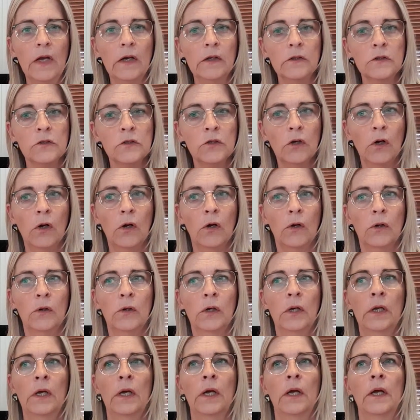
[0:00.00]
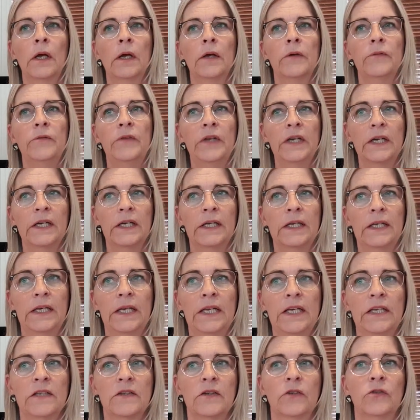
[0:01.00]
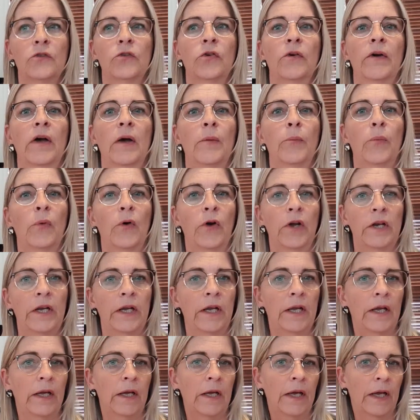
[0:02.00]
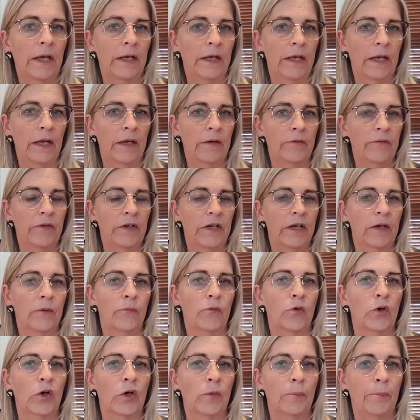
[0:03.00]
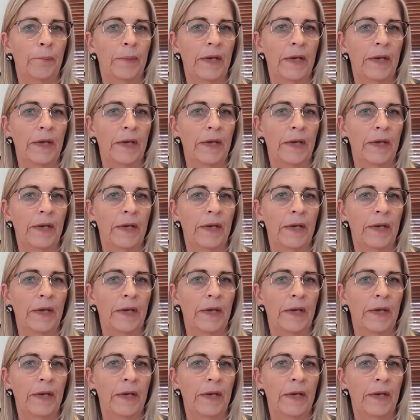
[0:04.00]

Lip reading: So we can listen to our body and then we can work